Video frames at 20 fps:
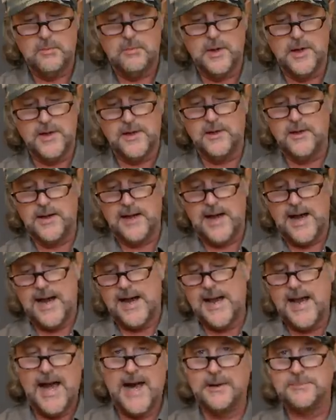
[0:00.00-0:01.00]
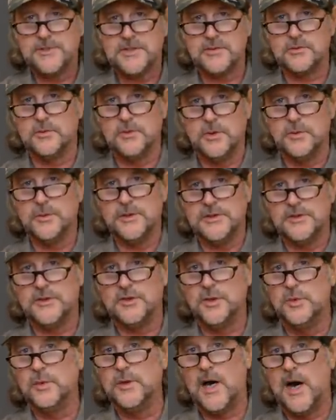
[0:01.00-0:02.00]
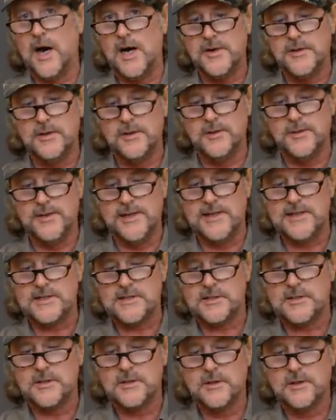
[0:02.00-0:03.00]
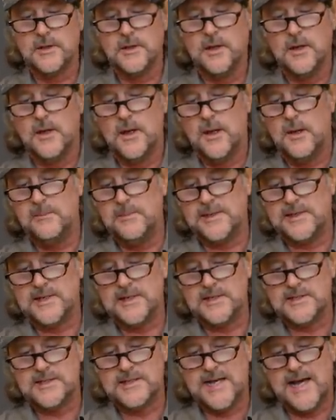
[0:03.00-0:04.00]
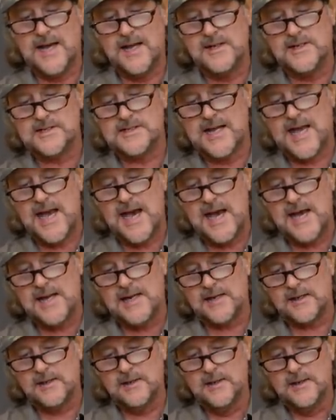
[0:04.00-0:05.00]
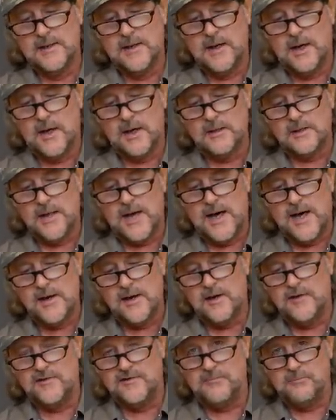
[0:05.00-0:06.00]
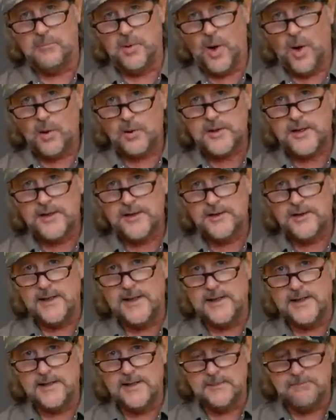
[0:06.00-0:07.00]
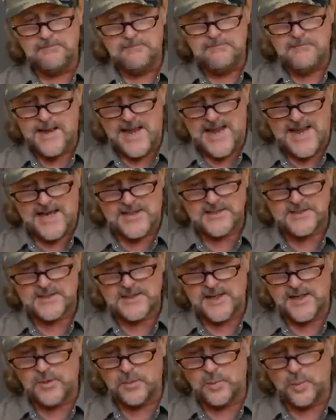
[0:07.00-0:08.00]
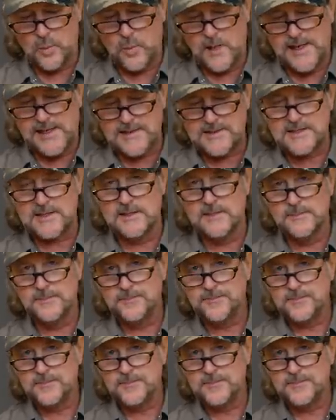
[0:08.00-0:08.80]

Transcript: But I absolutely do not do this because that is adding a lot of bulk and mass and weight